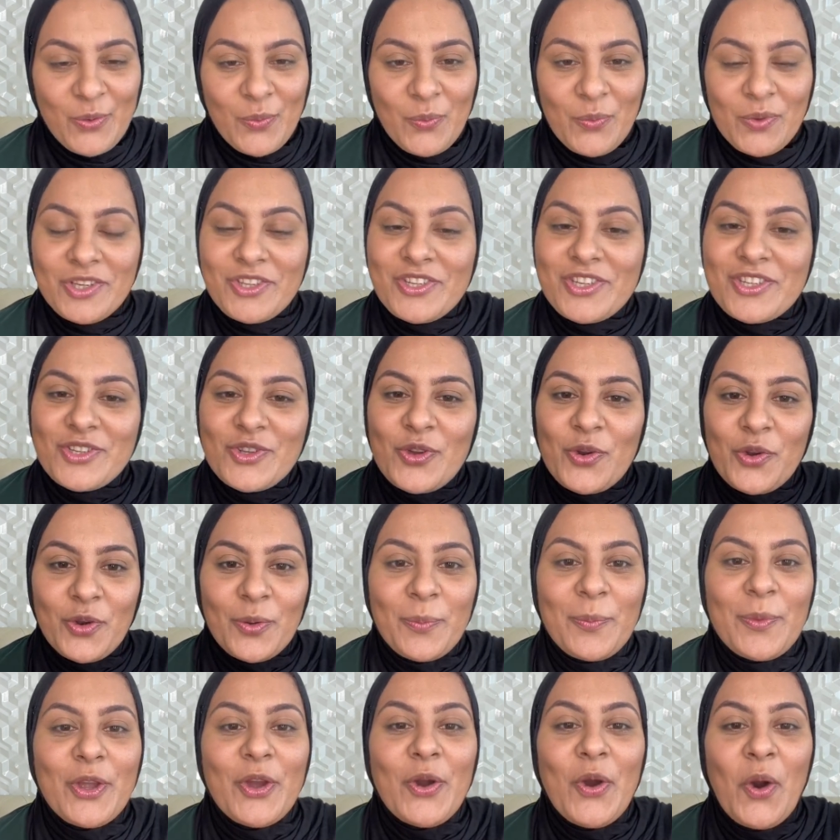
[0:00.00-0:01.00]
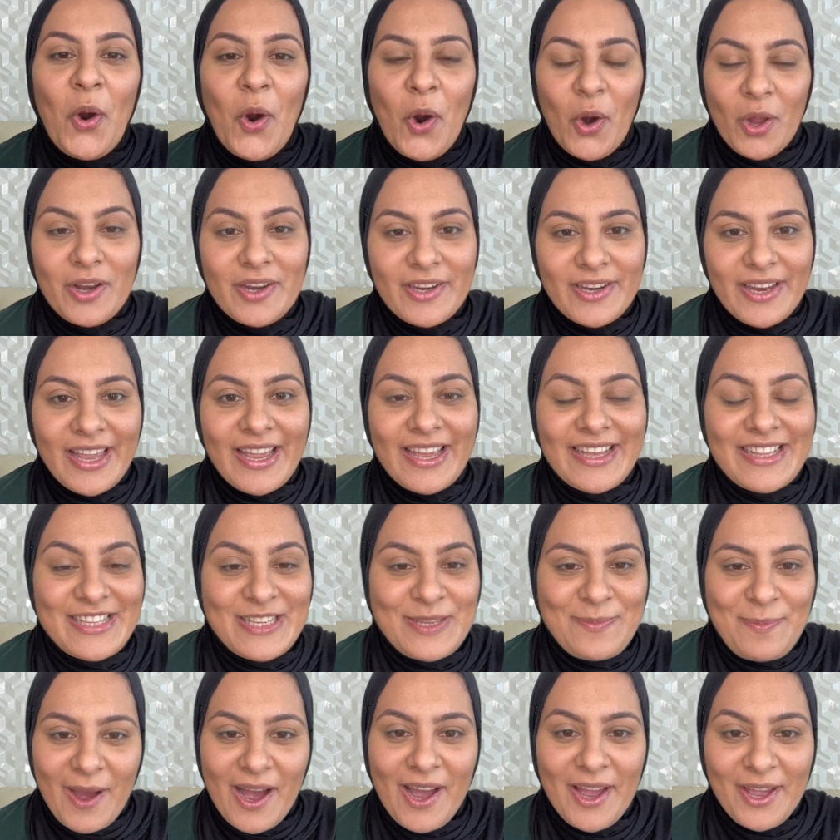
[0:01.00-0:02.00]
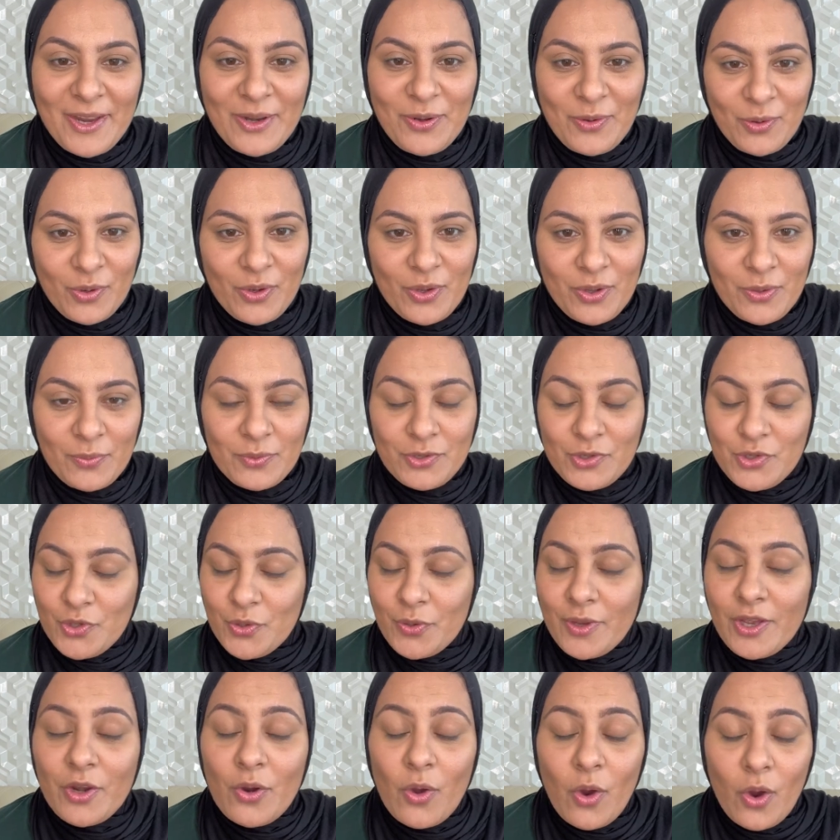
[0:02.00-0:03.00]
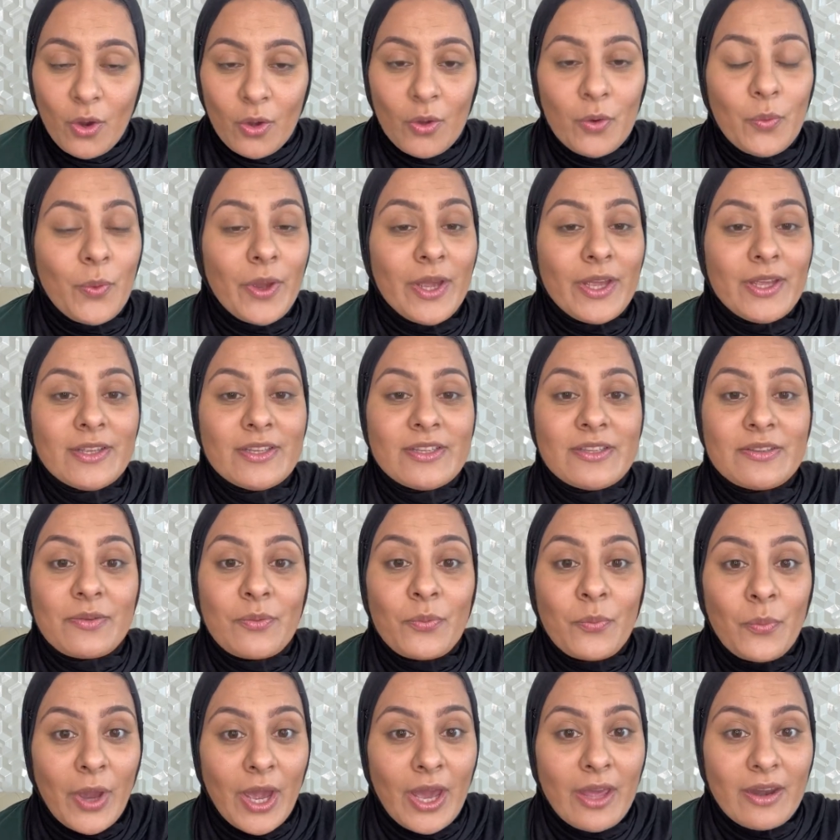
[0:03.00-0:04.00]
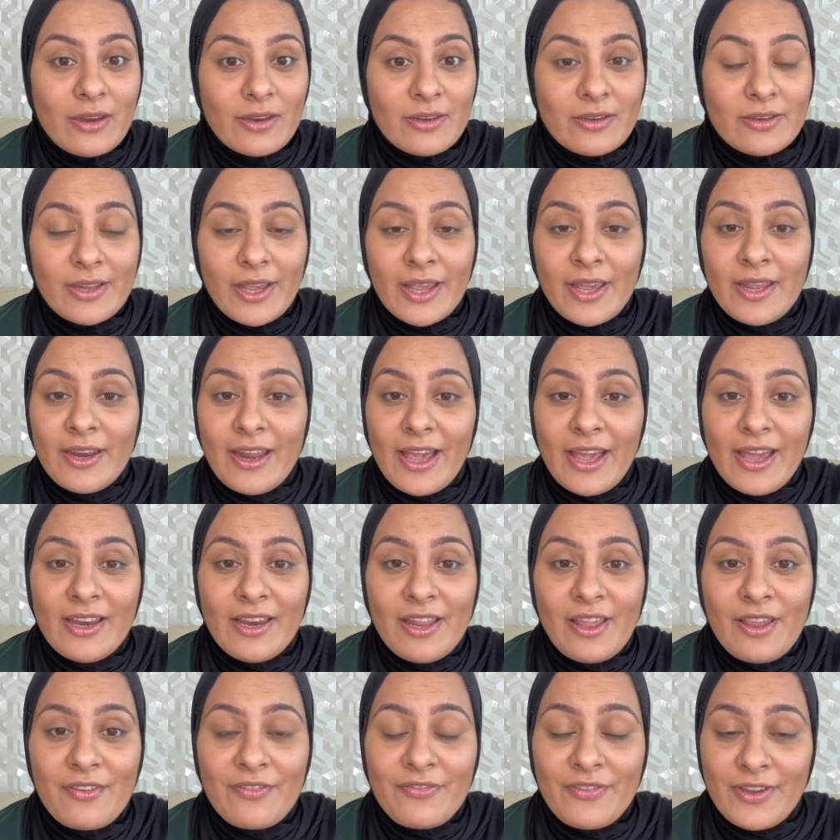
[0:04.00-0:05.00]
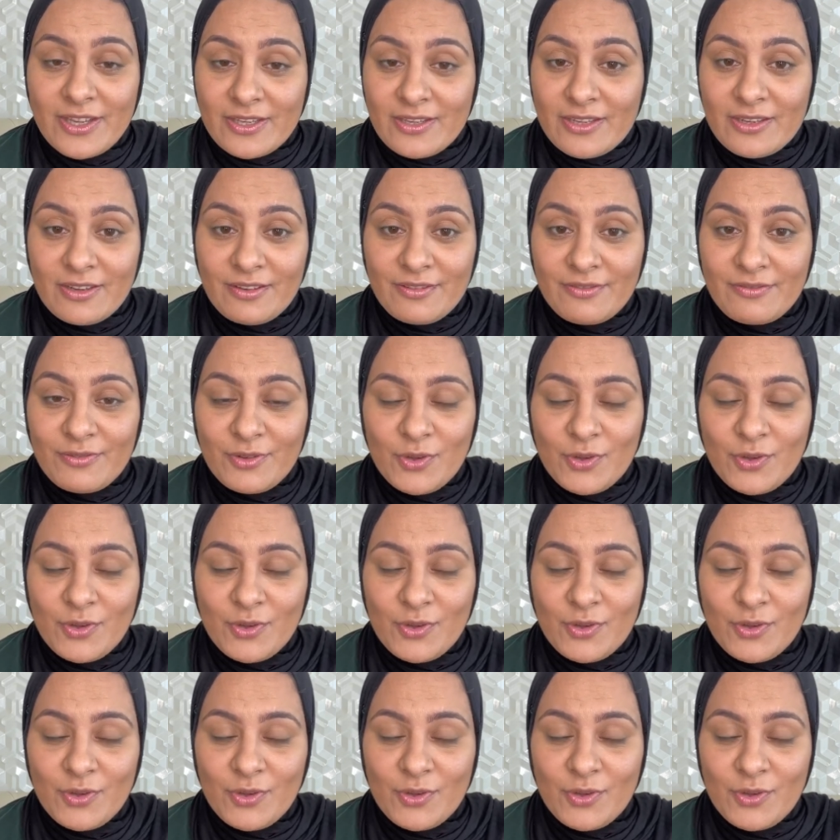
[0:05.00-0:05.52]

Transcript: which is going to be a holiday inspired look, which you can always wear it in any festive.